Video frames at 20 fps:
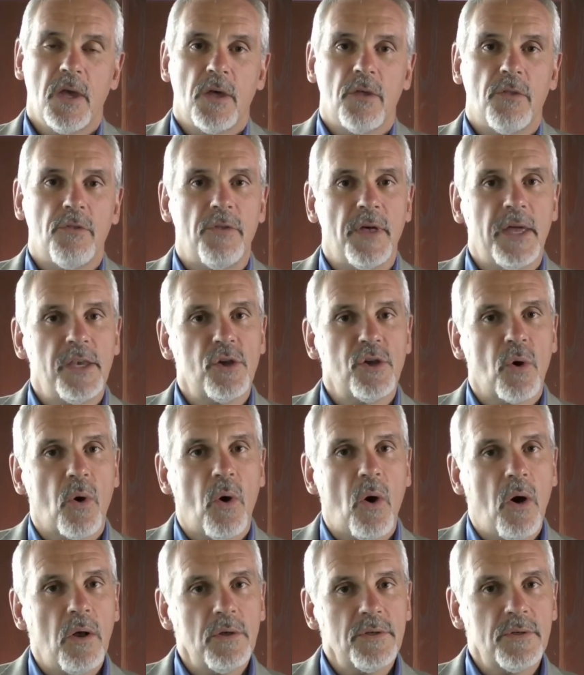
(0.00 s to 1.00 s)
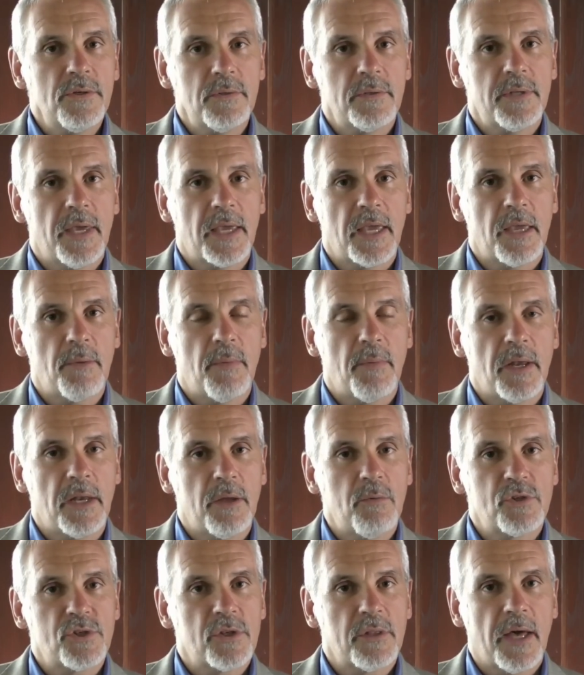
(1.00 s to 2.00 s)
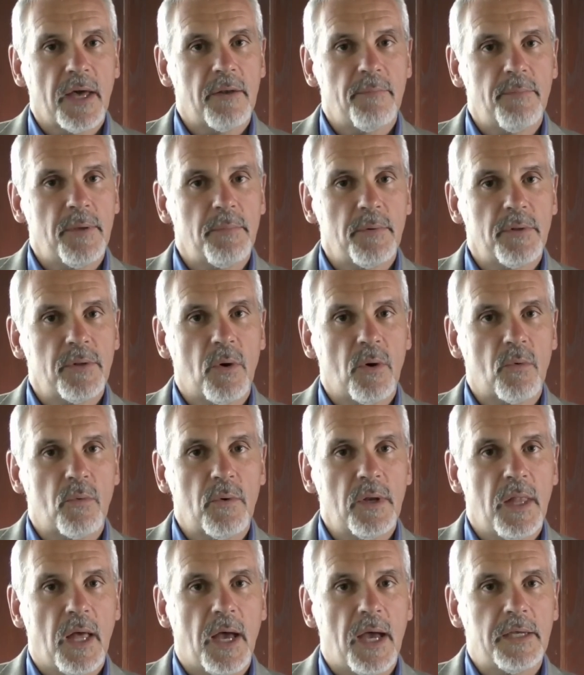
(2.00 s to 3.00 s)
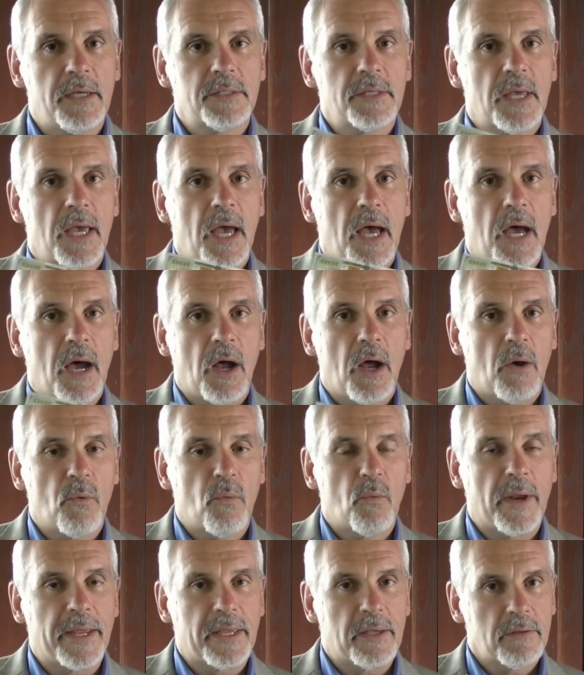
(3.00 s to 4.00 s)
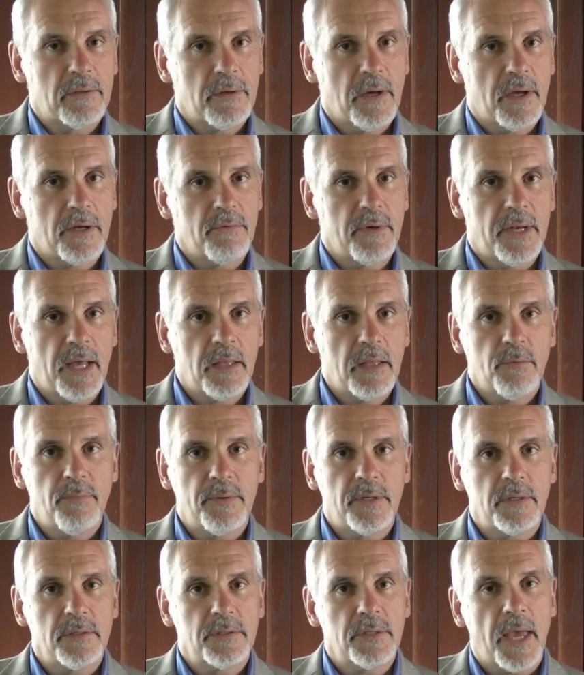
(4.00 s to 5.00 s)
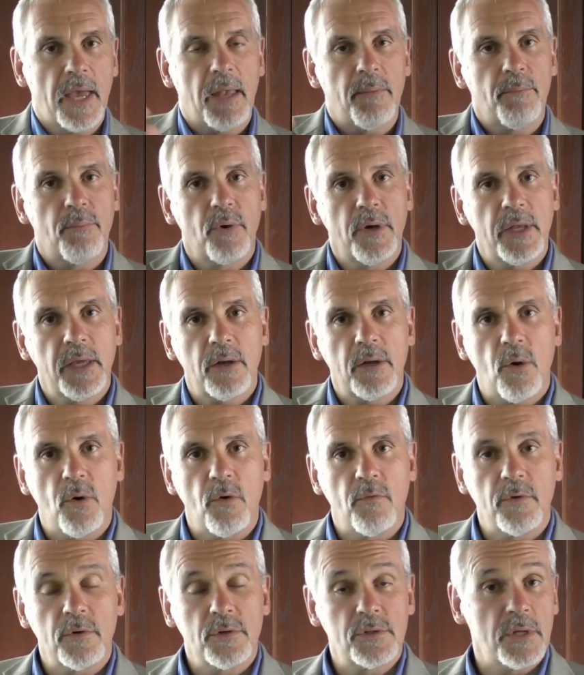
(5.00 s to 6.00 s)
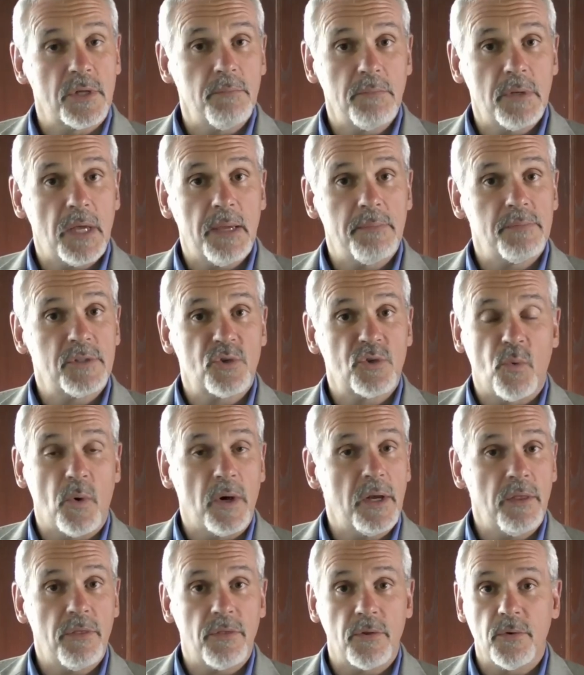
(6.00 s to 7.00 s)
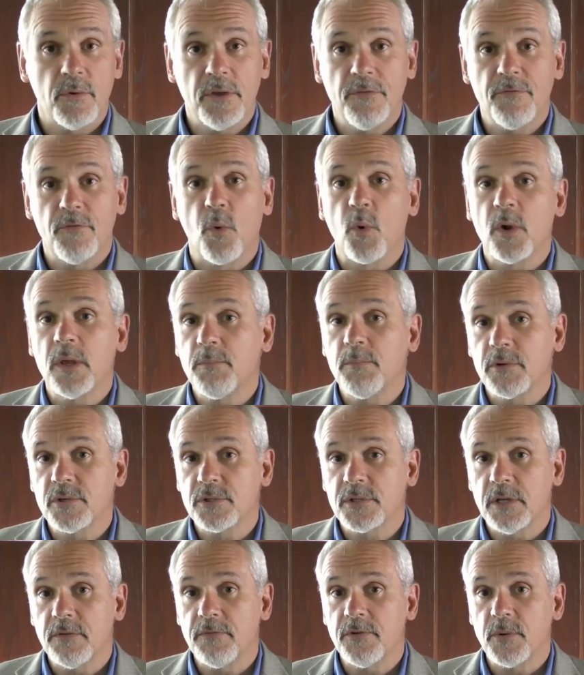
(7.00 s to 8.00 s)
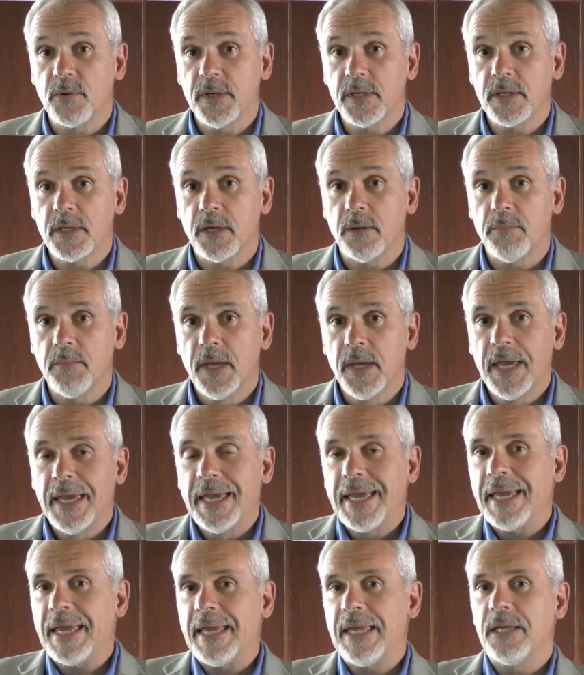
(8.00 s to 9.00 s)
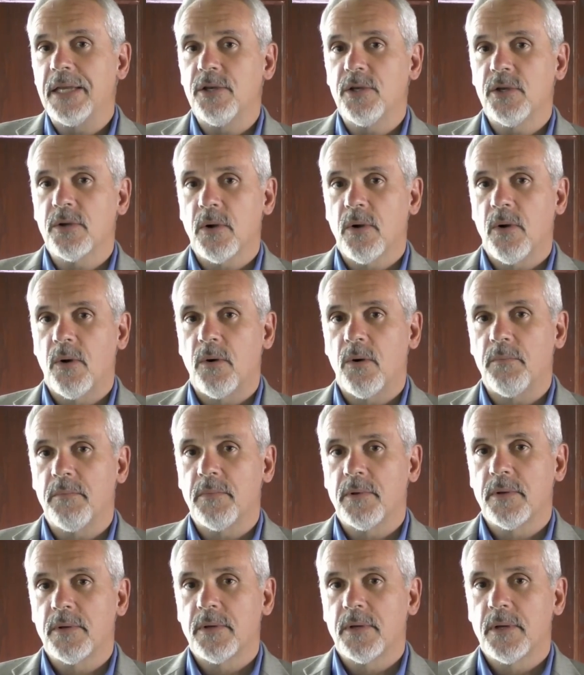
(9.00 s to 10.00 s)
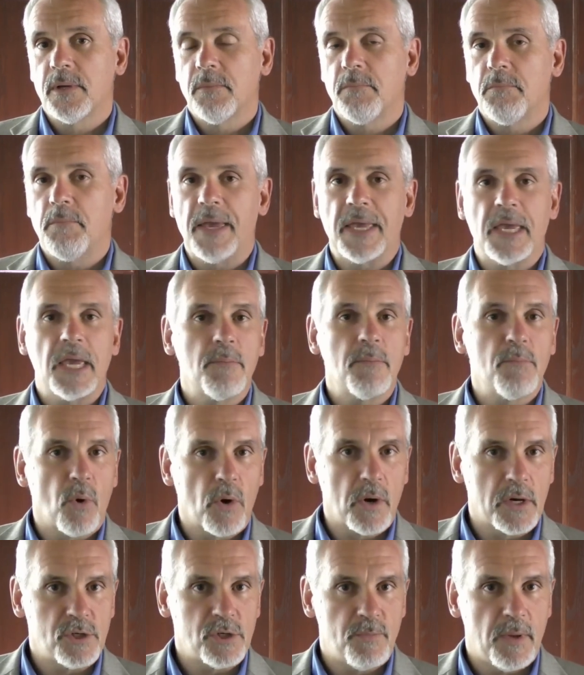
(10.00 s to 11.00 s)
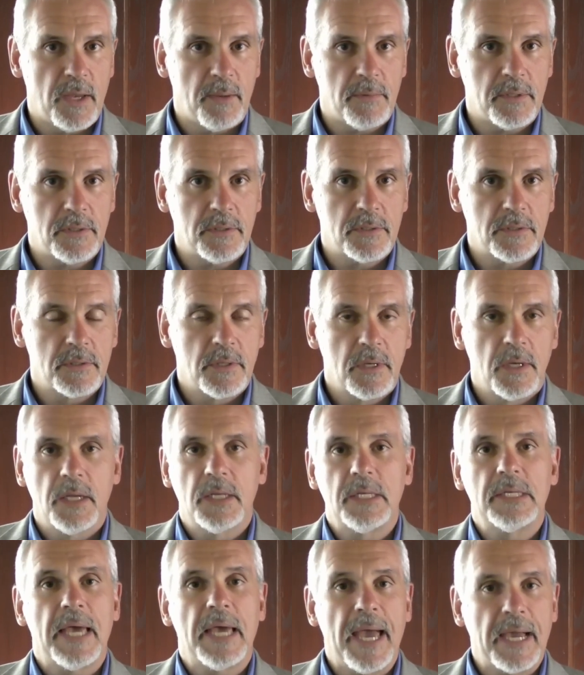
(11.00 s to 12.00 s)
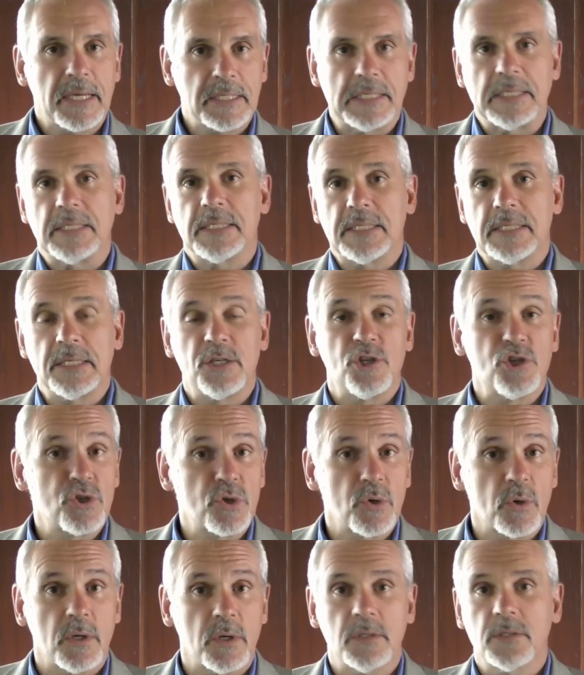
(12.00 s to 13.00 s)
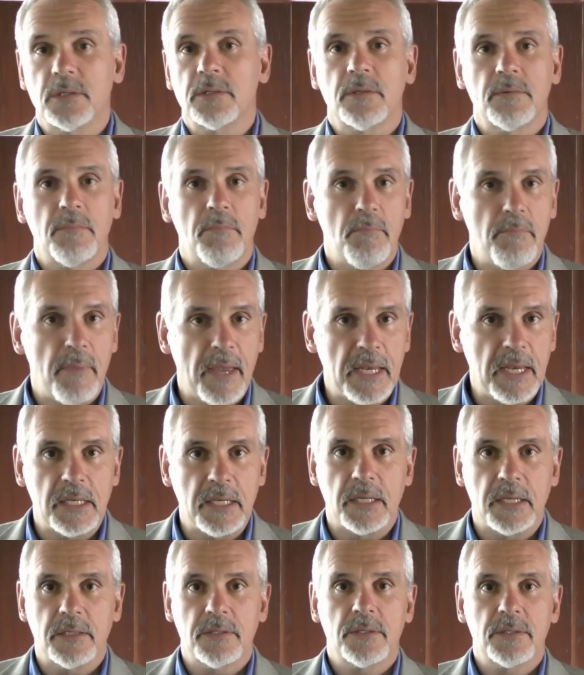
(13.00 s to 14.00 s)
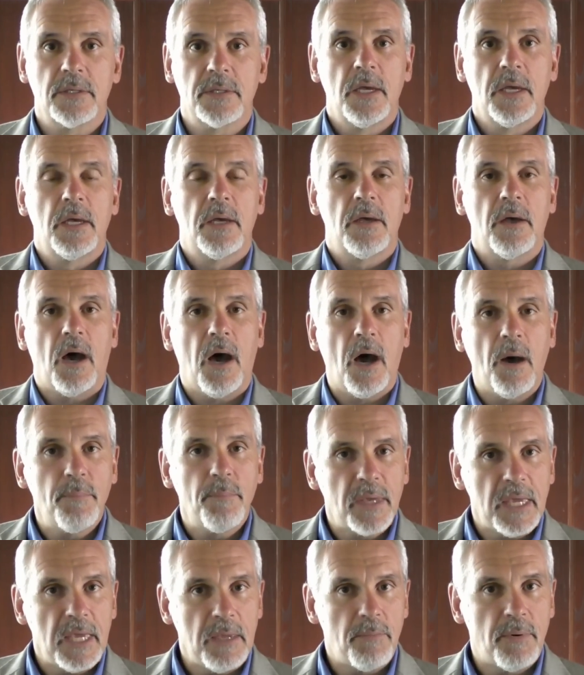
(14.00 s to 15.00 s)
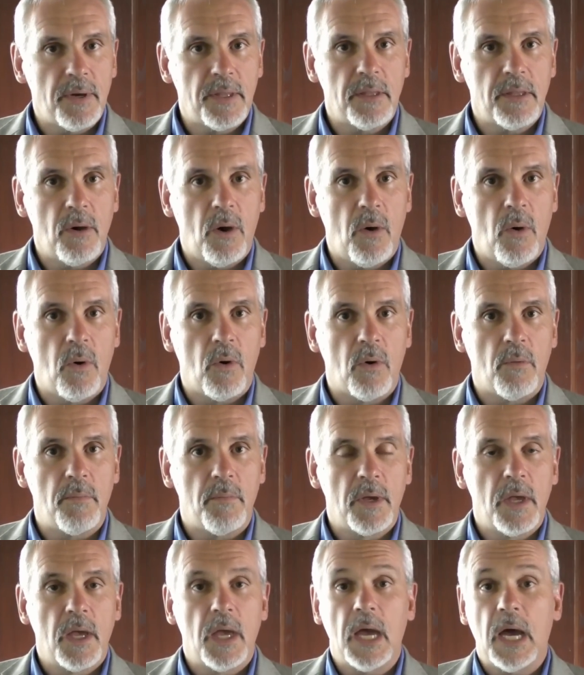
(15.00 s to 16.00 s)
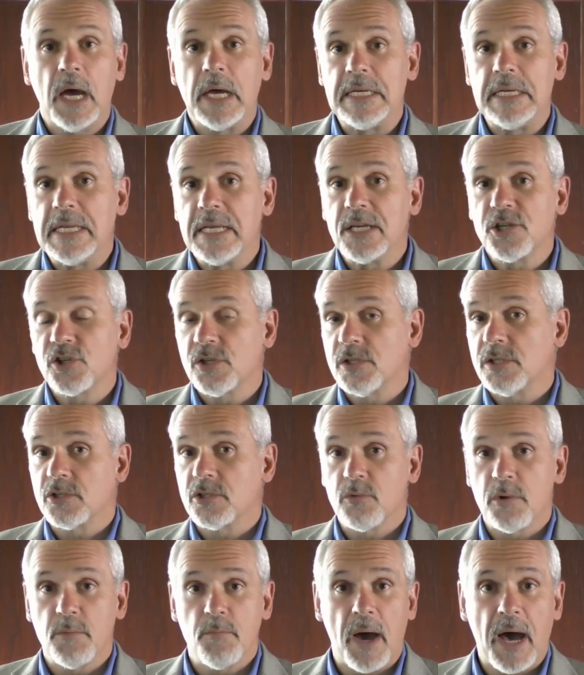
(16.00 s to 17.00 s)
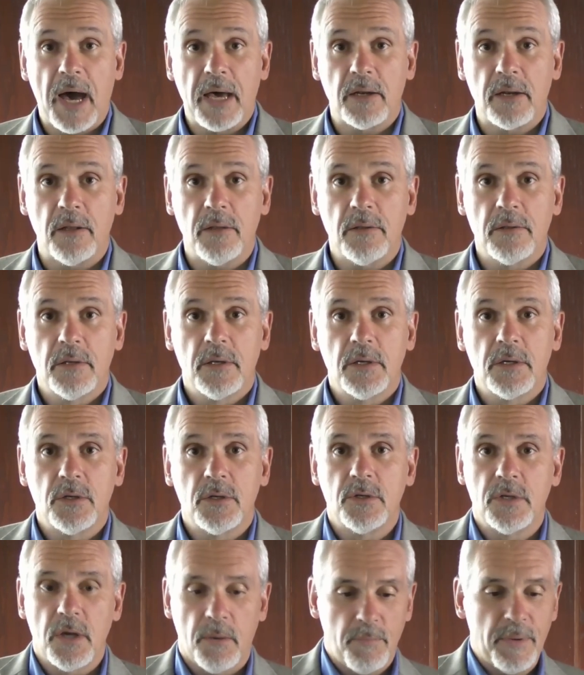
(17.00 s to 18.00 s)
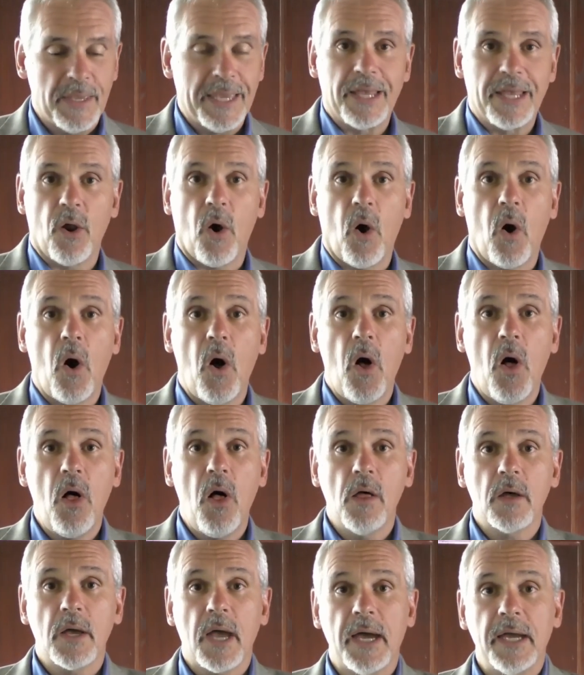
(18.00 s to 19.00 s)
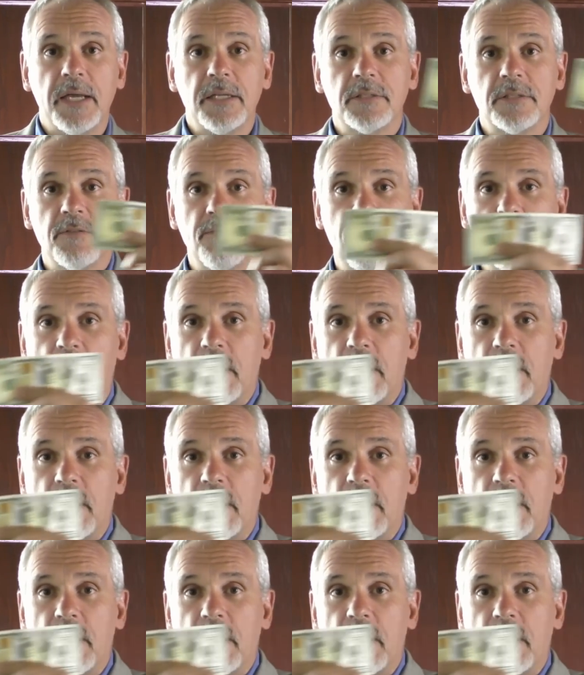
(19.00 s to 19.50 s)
Then you're also taking money, which a lot of people don't realize, regular $100 bills, and putting it over sometimes 20, 30, 40% of your income into your home, making mortgage payments, taxes, insurance, maintenance, upkeep on the home, additions, remodel, dumping in all kinds of